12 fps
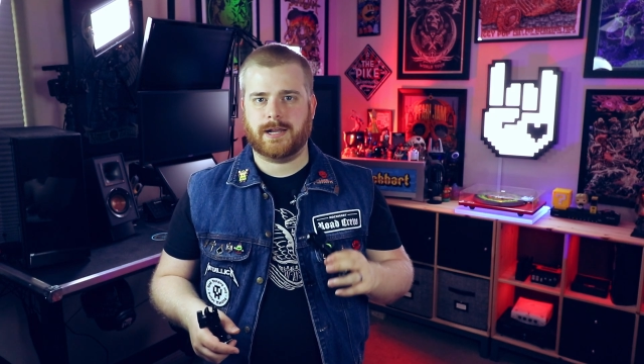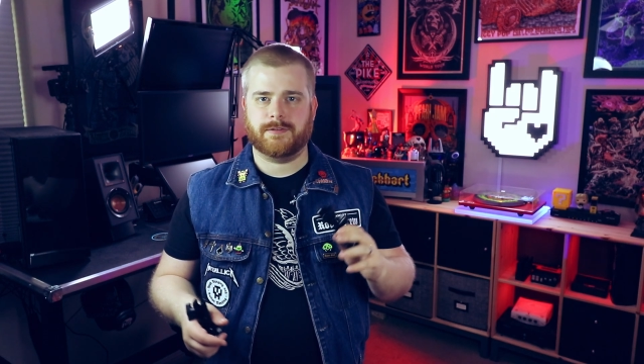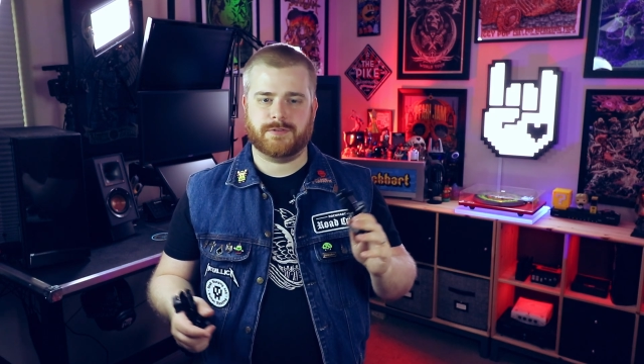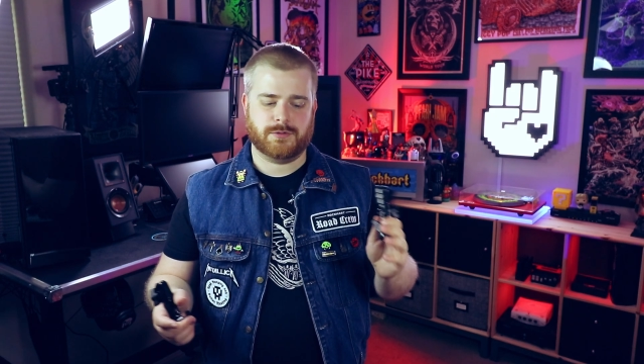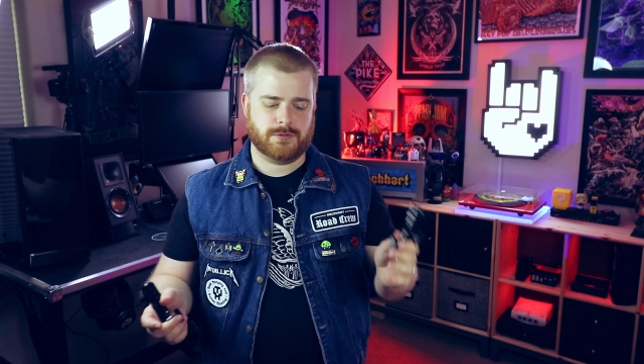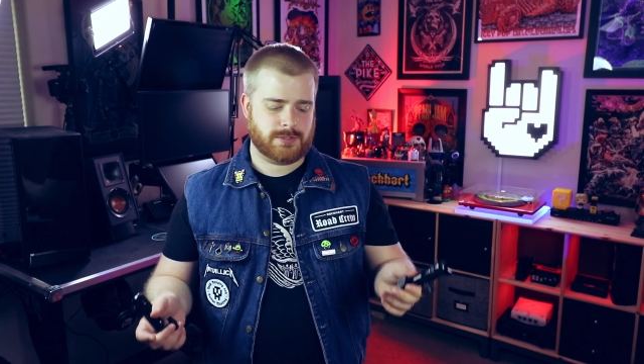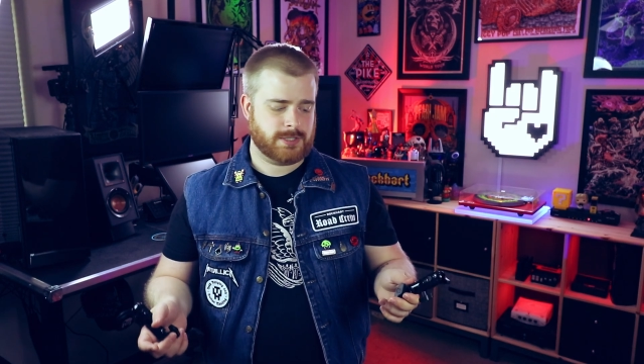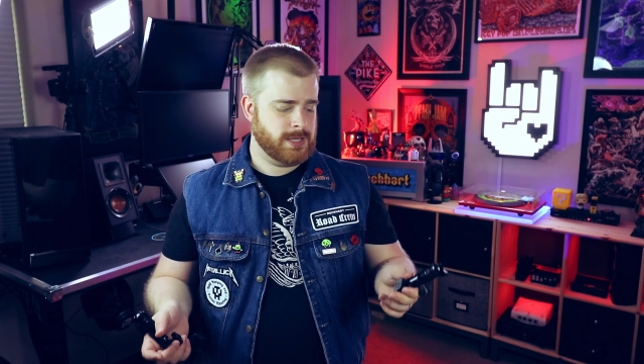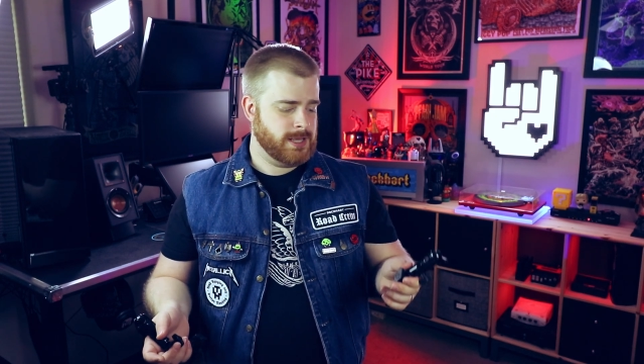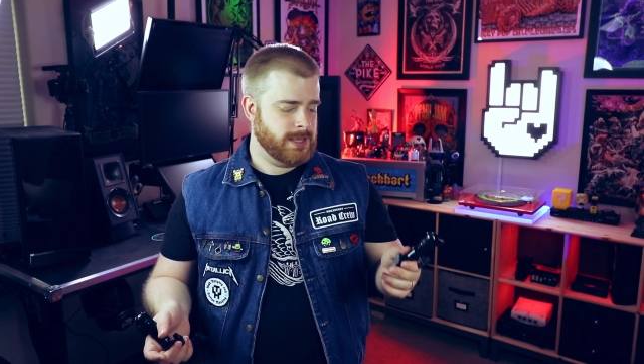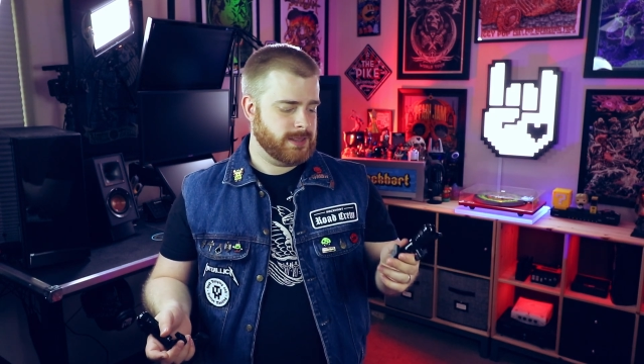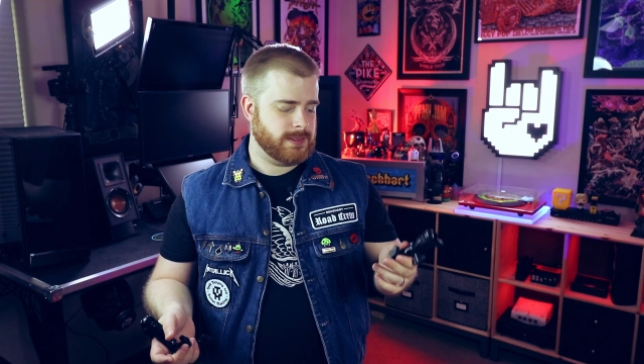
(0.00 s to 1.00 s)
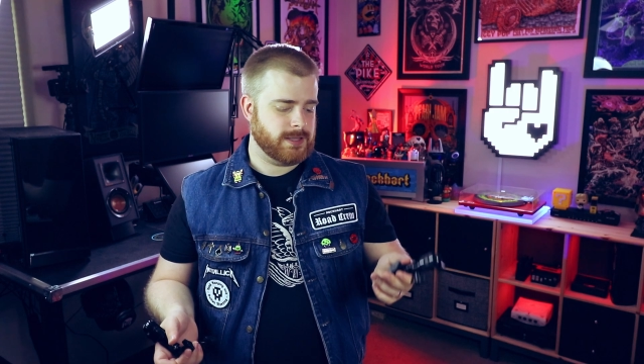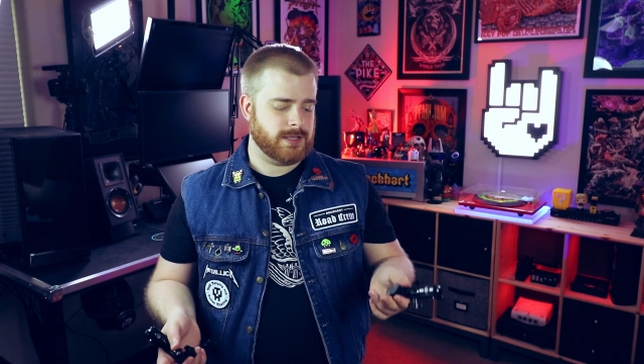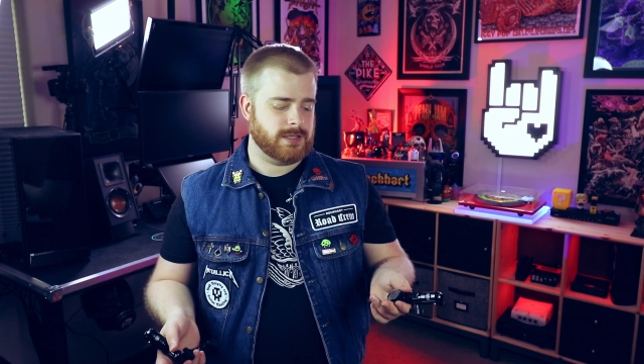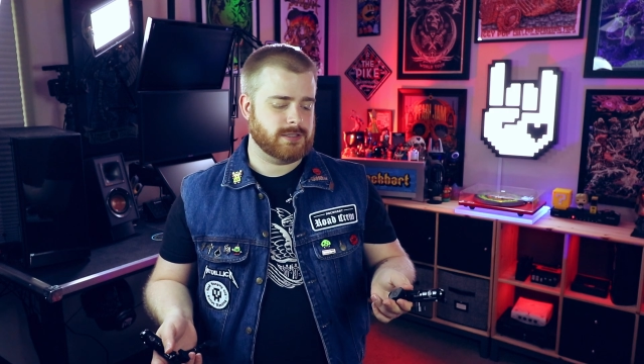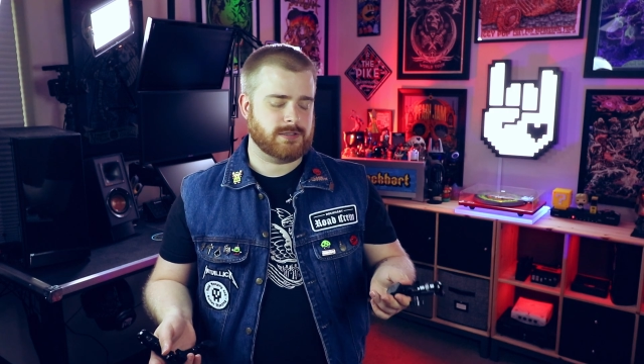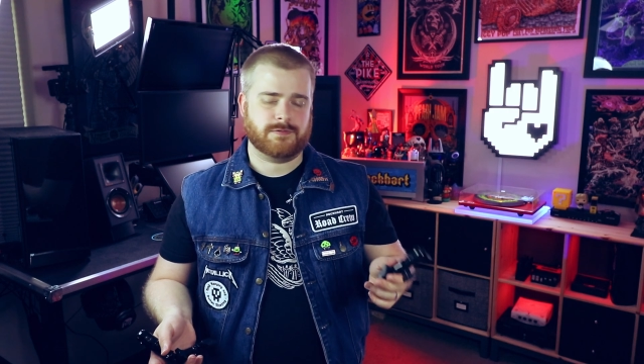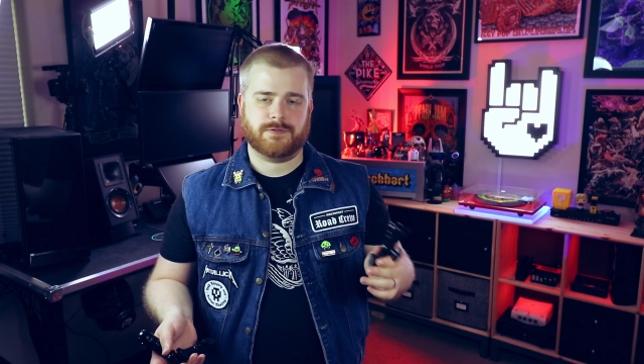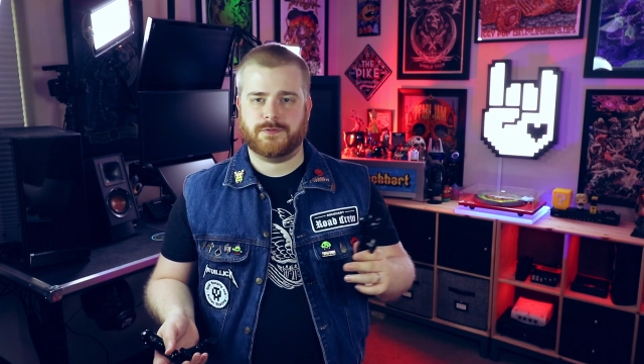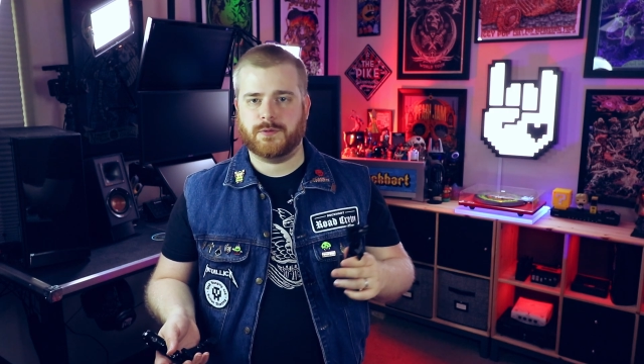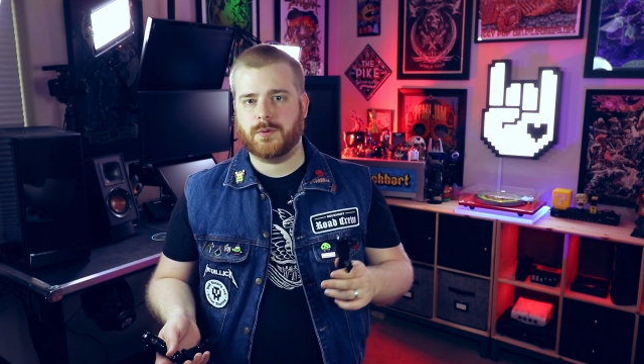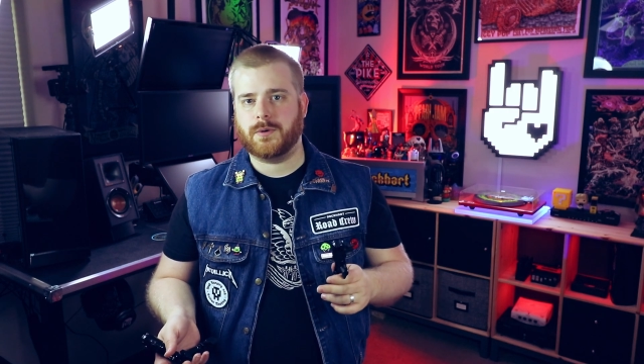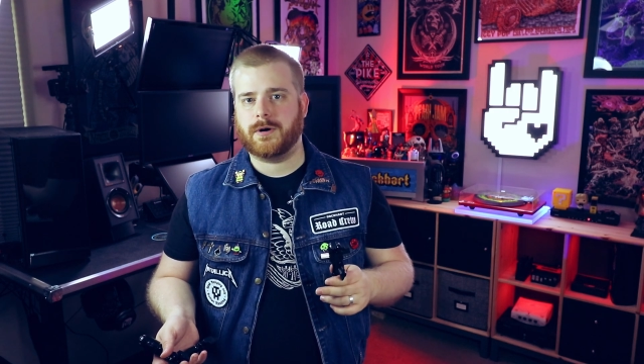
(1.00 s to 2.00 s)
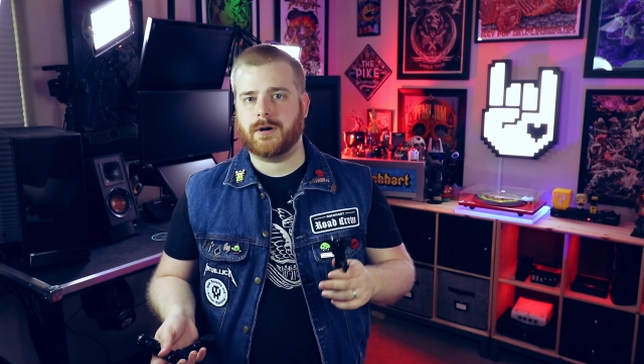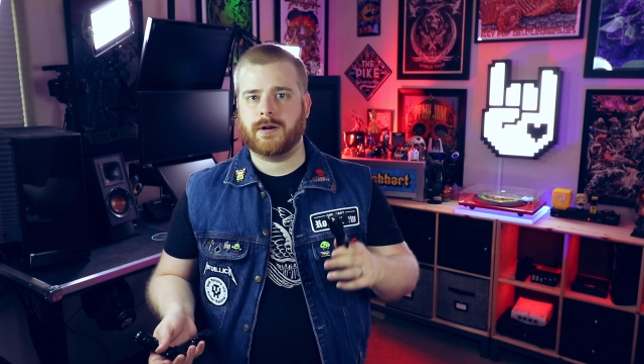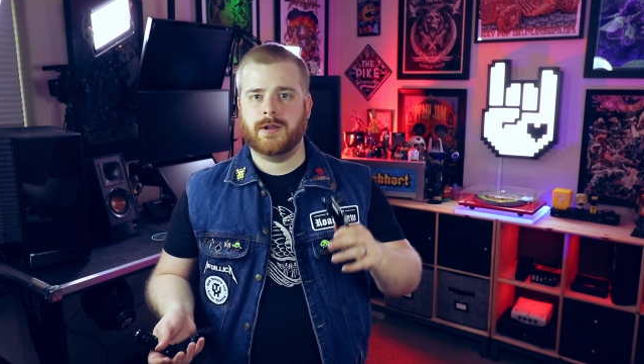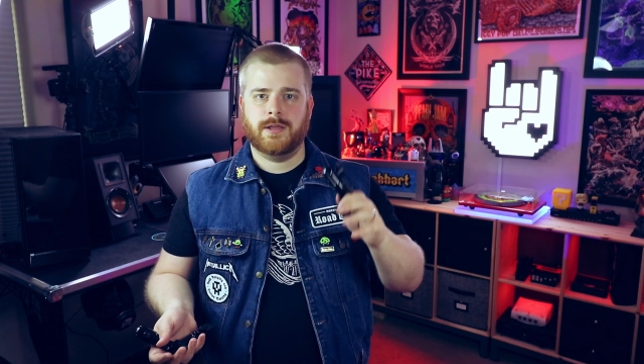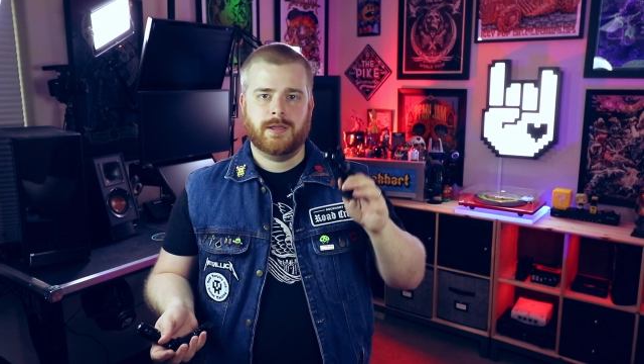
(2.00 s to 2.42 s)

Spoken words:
I've used these for